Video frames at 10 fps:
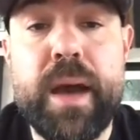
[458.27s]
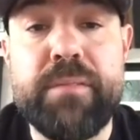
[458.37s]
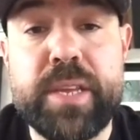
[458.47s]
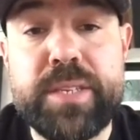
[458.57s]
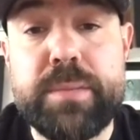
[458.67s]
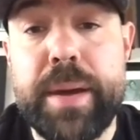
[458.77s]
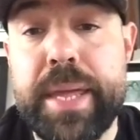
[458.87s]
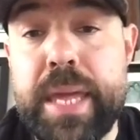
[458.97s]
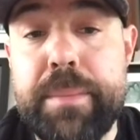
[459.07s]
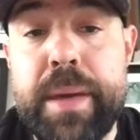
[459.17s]
I've listed my
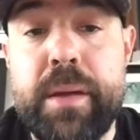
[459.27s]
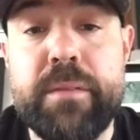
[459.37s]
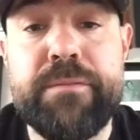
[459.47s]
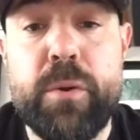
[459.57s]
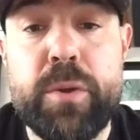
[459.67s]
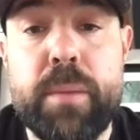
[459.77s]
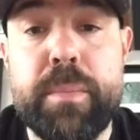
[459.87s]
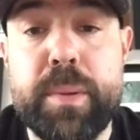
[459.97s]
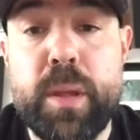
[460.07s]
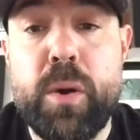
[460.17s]
email and phone
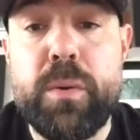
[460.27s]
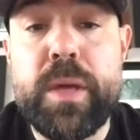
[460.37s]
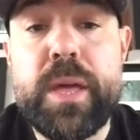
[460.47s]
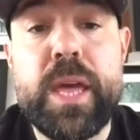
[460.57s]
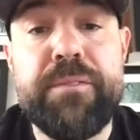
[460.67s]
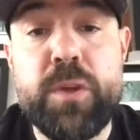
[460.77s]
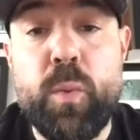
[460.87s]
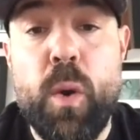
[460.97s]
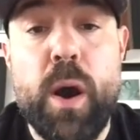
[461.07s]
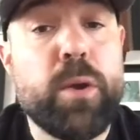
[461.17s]
number below if you
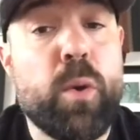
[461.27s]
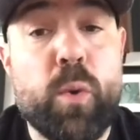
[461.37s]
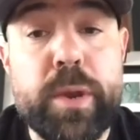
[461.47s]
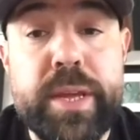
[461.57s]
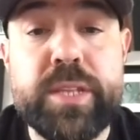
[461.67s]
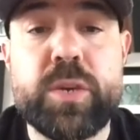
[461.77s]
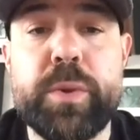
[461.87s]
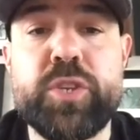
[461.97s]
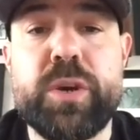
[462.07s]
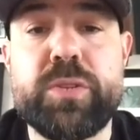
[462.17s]
want or need to
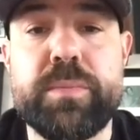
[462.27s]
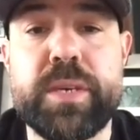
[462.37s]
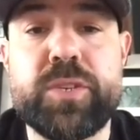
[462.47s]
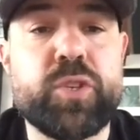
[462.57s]
reach out to me,